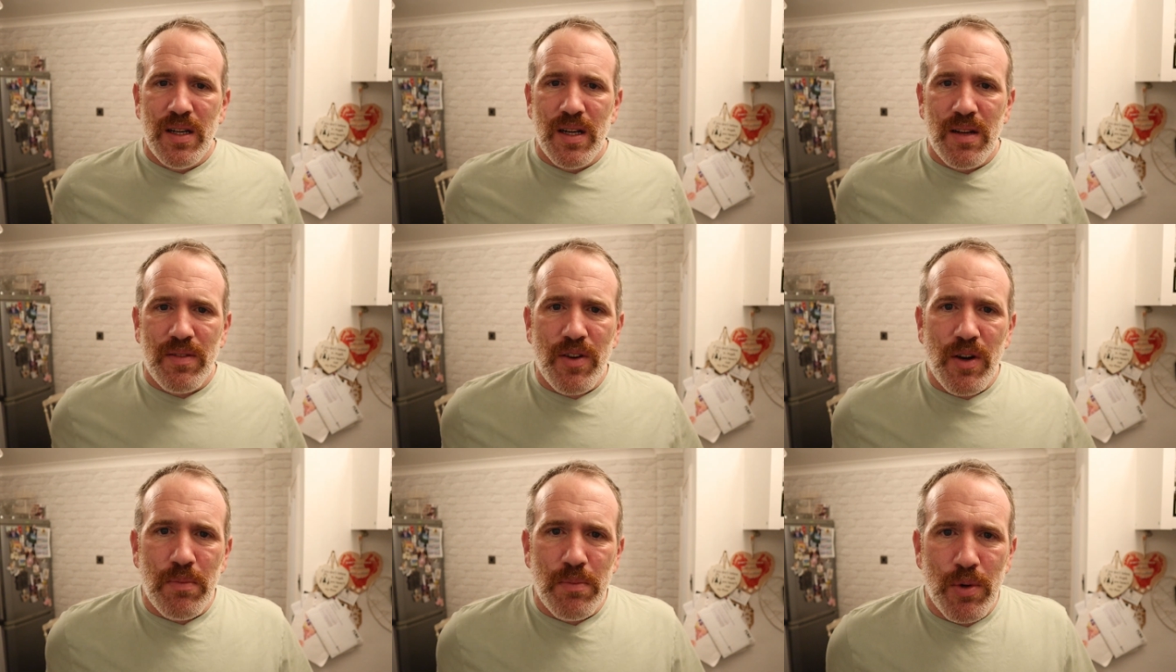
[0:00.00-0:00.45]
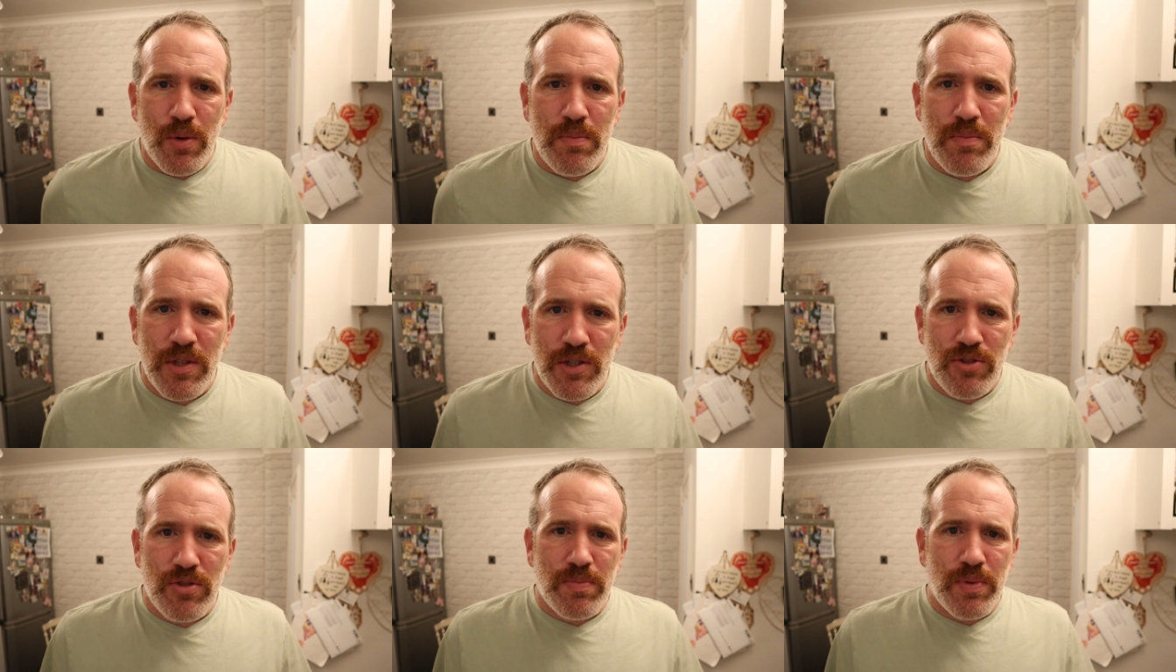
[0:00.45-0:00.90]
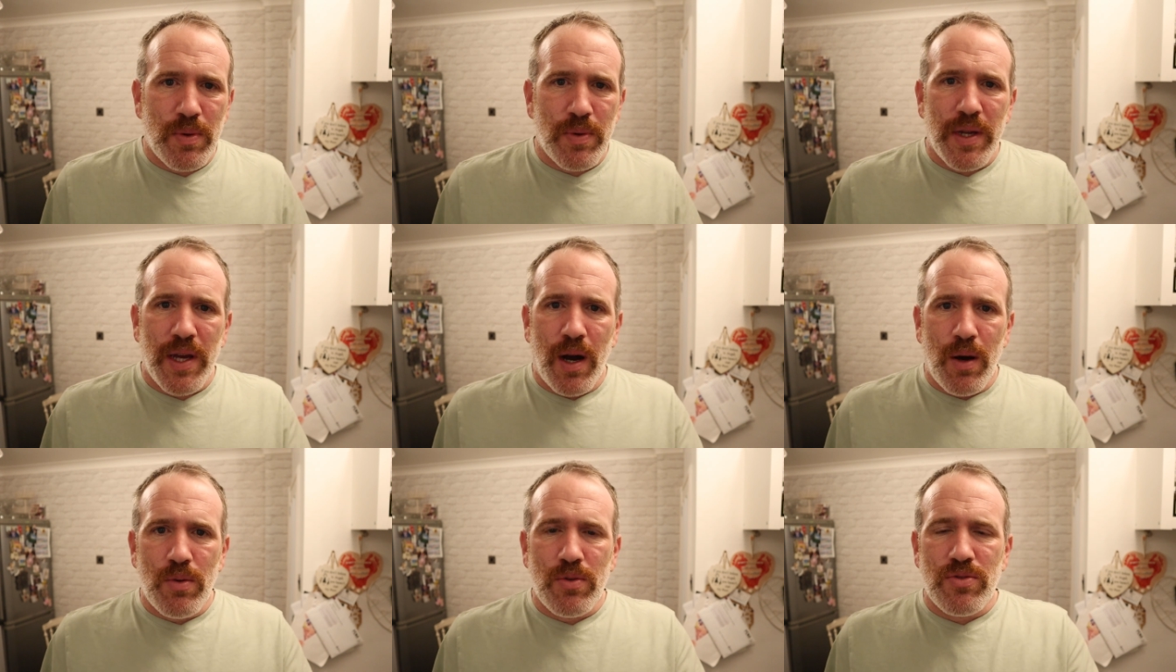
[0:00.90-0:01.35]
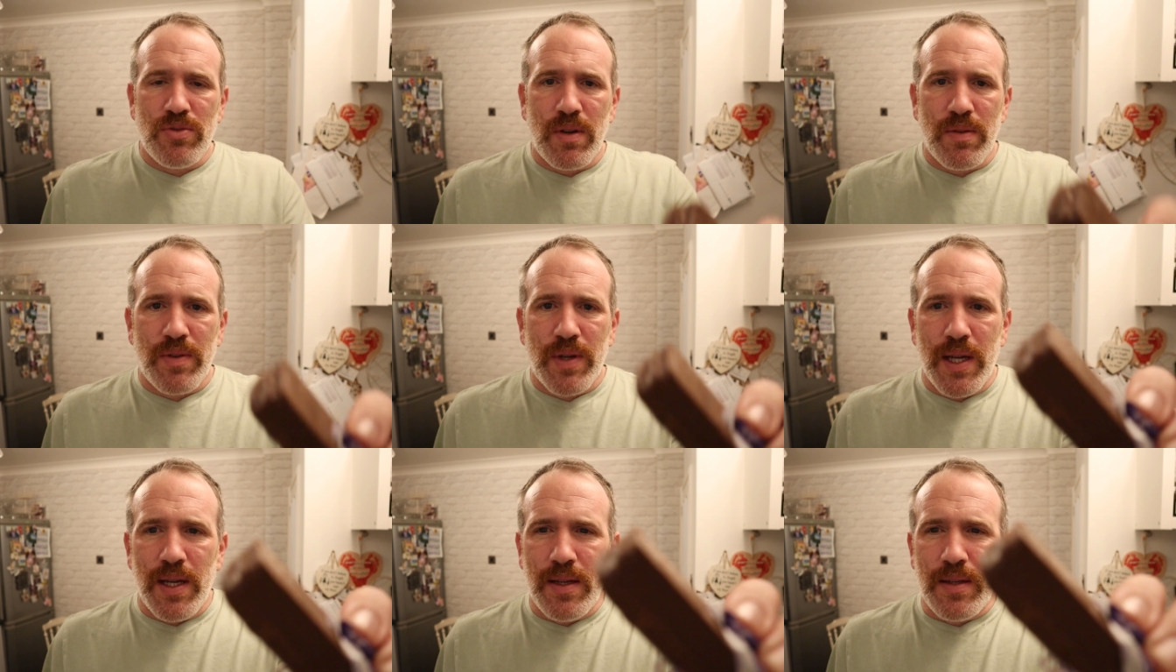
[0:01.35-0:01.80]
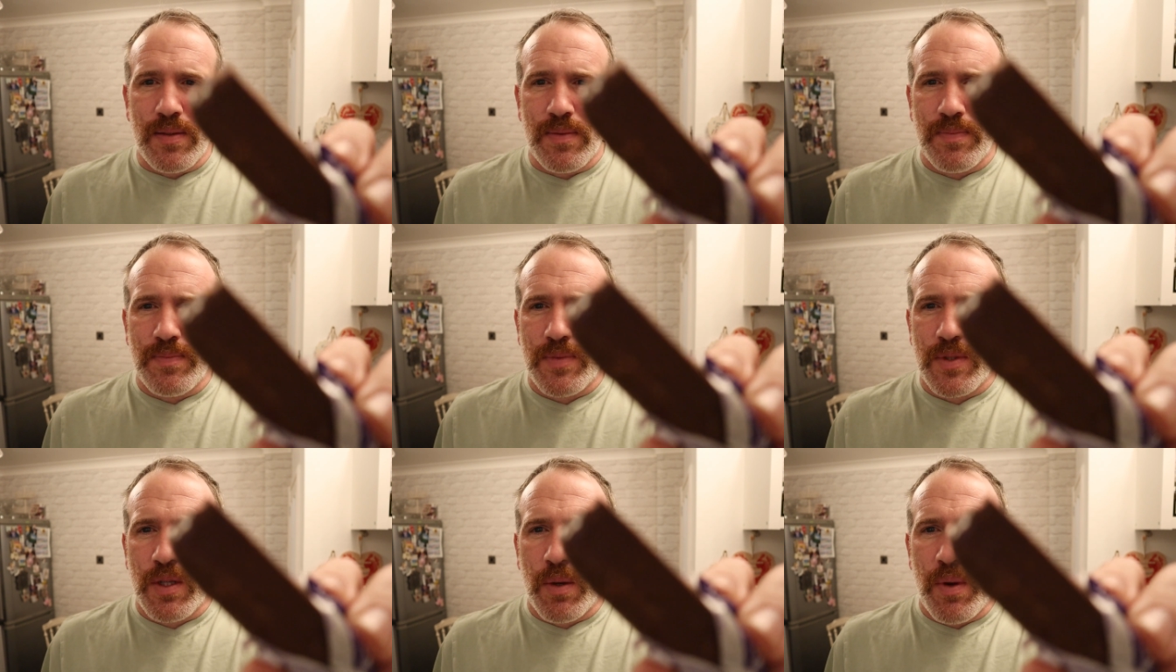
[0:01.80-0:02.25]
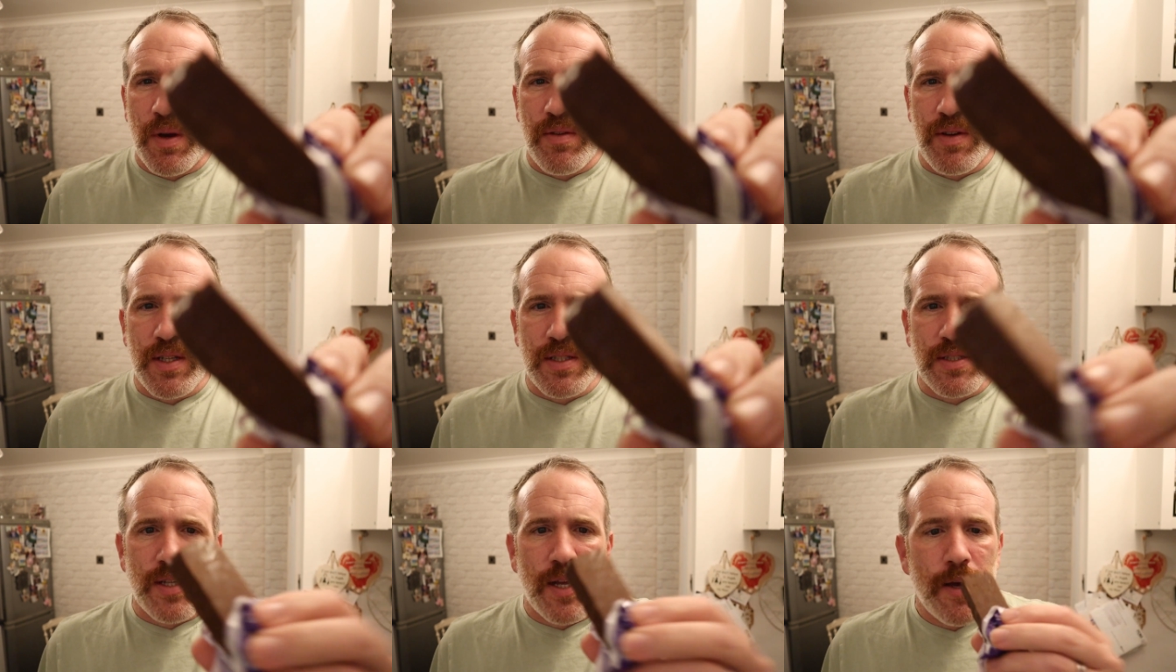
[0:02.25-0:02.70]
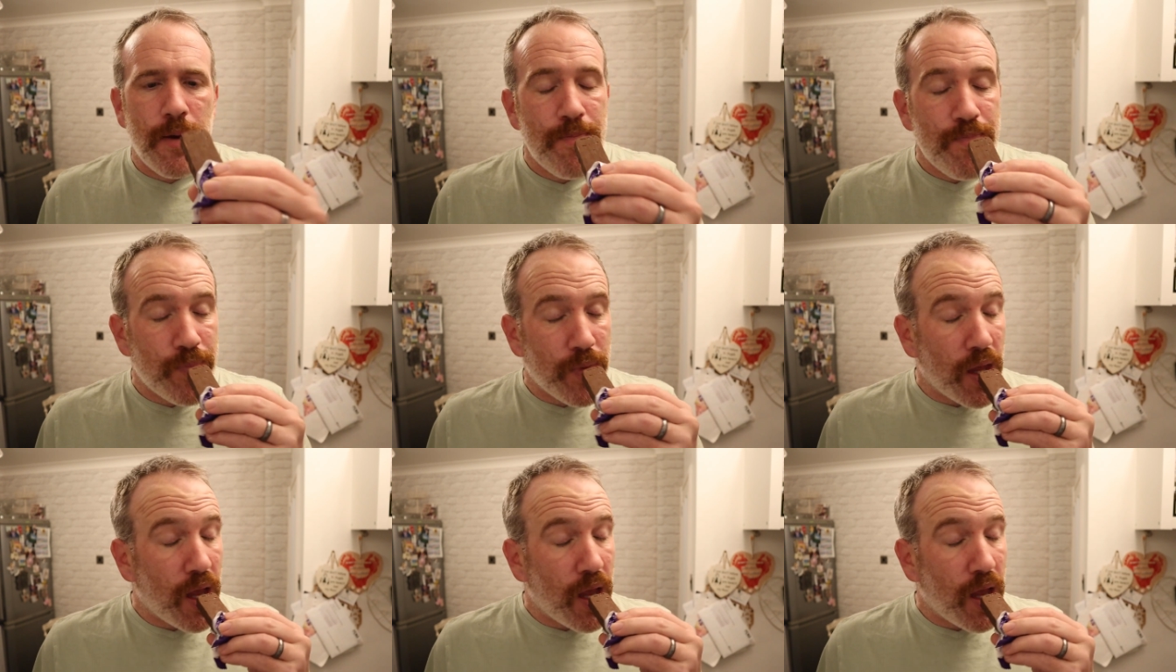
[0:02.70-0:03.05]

And I've got more miserable the older I've getting. So there it is there.